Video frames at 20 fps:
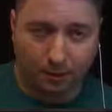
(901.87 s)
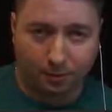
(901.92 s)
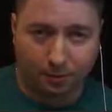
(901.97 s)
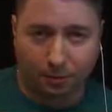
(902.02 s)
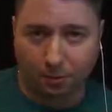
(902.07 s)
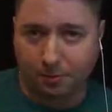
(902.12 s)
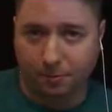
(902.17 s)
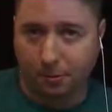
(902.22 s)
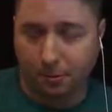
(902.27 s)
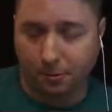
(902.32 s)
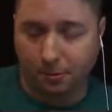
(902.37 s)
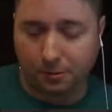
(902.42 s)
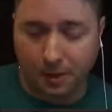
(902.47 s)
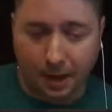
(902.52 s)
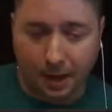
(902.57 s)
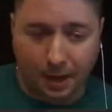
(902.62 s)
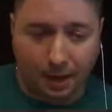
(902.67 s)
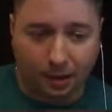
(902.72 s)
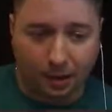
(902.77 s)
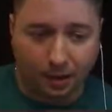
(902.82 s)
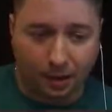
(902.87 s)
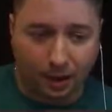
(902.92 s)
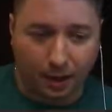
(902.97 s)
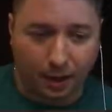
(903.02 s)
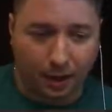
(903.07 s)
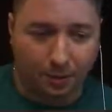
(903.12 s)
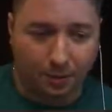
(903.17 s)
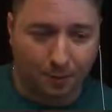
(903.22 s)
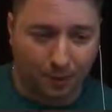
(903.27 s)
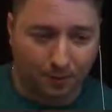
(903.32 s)
so a full stack,
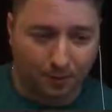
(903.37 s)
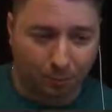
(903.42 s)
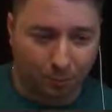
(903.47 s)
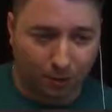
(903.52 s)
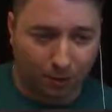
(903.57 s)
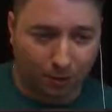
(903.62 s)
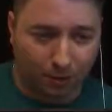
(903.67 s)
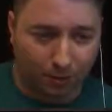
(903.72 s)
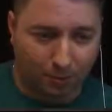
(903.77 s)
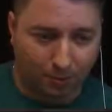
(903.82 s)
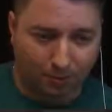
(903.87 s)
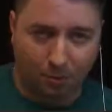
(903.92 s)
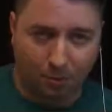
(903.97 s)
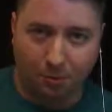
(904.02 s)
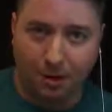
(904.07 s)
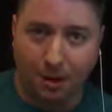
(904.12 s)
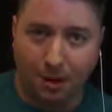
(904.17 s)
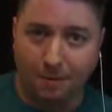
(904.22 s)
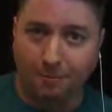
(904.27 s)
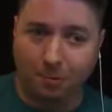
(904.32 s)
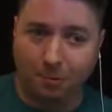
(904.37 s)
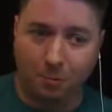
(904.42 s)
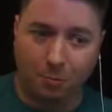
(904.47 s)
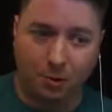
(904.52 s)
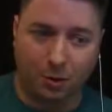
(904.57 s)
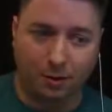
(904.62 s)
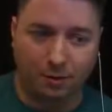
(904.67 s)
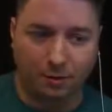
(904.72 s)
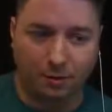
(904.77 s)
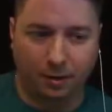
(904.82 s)
and makes 1 cobblestone every
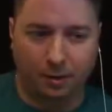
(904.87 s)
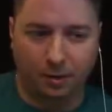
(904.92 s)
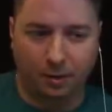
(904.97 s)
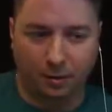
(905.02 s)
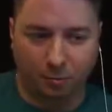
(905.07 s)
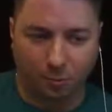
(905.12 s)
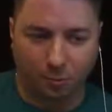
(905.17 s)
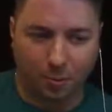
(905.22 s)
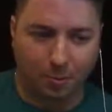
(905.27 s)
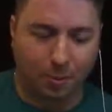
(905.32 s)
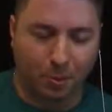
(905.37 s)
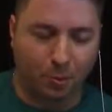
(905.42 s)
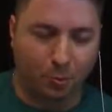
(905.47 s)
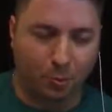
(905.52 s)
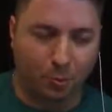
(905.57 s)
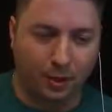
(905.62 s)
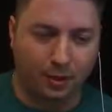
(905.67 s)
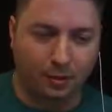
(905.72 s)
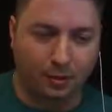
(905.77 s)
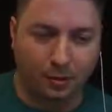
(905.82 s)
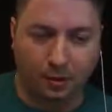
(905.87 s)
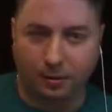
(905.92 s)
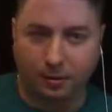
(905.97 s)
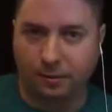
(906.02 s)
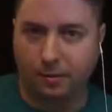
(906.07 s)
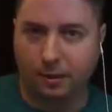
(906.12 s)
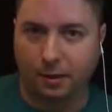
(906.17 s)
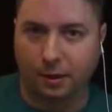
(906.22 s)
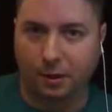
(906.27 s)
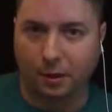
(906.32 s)
1 second. Remember, 20 ticks
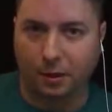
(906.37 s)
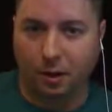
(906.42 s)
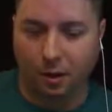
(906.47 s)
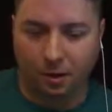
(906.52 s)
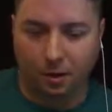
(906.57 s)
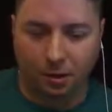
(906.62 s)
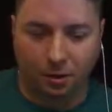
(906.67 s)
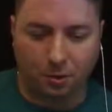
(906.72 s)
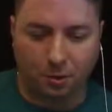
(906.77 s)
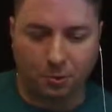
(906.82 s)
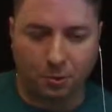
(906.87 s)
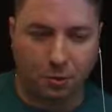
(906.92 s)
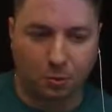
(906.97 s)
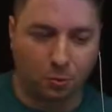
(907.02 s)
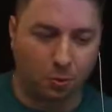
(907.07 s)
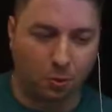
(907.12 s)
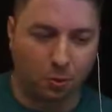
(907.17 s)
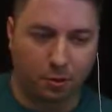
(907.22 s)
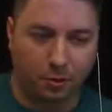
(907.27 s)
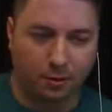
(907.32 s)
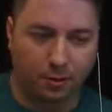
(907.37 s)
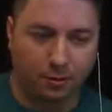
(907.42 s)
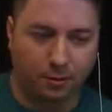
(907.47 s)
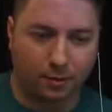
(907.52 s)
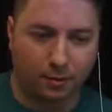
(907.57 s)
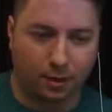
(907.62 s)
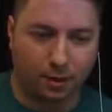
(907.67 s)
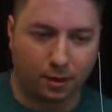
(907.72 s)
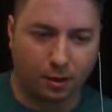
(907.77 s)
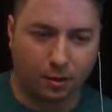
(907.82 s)
in the computer world is,
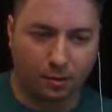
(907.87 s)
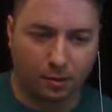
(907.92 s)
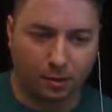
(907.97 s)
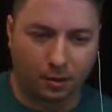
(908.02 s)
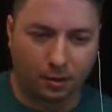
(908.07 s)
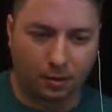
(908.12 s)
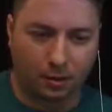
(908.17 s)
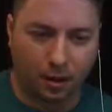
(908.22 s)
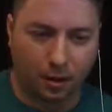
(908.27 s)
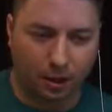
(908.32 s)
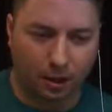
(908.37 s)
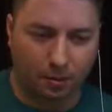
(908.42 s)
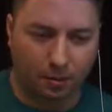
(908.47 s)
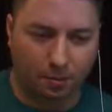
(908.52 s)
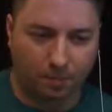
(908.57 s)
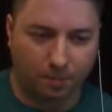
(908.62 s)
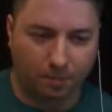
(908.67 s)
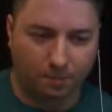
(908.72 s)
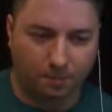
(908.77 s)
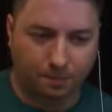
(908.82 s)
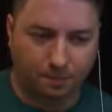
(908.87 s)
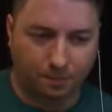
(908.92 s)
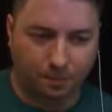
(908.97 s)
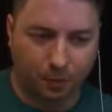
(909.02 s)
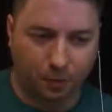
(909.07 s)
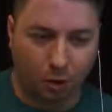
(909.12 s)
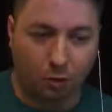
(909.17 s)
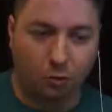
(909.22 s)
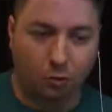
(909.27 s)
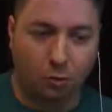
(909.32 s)

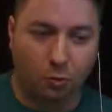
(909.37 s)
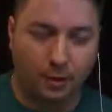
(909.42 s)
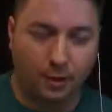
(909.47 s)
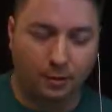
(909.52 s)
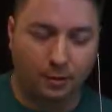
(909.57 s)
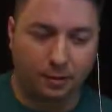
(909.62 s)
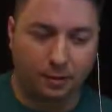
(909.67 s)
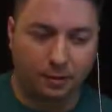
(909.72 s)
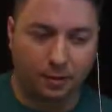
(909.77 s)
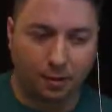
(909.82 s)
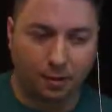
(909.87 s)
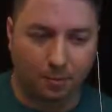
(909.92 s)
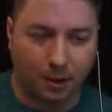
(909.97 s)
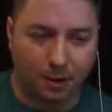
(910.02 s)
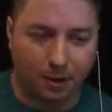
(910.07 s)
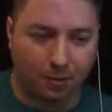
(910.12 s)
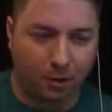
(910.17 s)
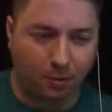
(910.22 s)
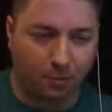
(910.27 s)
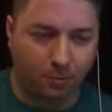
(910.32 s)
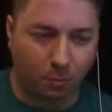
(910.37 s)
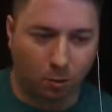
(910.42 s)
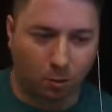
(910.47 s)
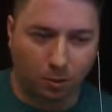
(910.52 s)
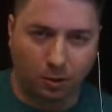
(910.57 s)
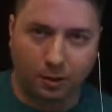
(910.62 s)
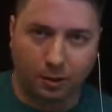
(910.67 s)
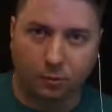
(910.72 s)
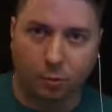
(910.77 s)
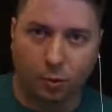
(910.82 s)
or 20 ticks in the Minecraft
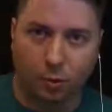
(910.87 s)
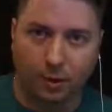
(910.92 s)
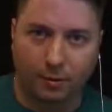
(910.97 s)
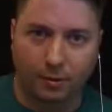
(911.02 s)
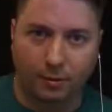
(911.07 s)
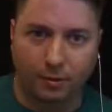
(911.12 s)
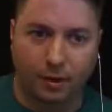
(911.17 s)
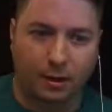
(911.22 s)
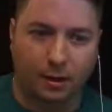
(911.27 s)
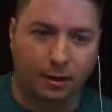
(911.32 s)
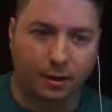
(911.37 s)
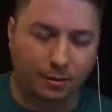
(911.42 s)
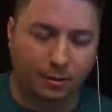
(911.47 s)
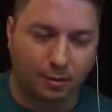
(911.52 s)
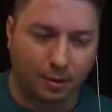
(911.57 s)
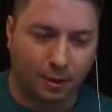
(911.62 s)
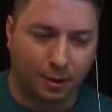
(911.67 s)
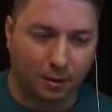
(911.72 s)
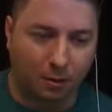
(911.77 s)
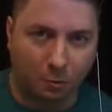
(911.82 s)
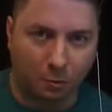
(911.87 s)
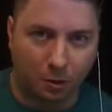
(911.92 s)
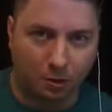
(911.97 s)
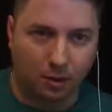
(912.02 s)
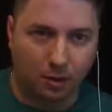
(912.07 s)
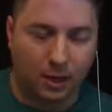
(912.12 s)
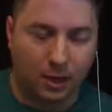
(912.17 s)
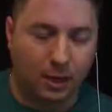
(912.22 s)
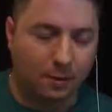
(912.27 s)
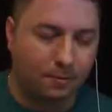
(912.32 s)
world is 1 second in real
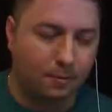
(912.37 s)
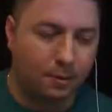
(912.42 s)
life.